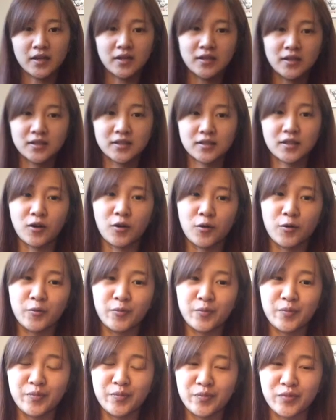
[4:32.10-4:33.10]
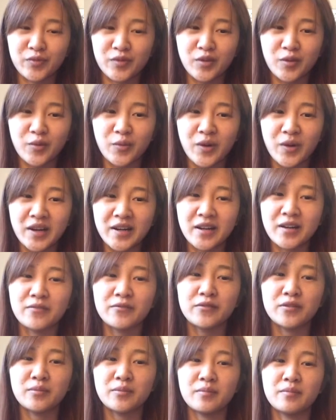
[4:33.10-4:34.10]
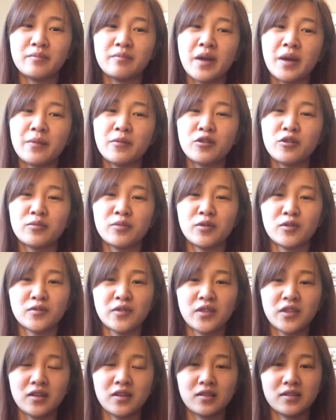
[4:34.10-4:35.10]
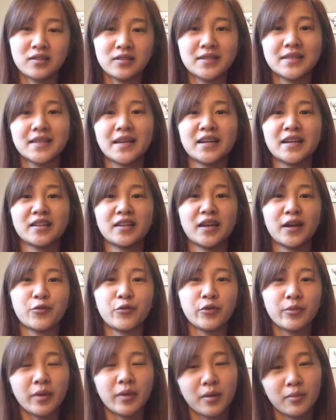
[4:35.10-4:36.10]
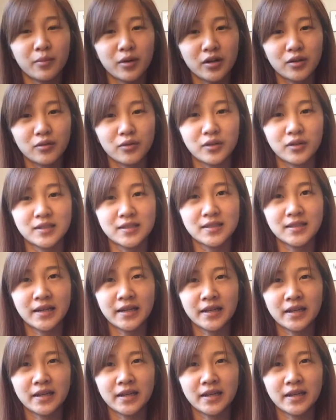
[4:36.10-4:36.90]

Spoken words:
So one of the memorable things that I remember was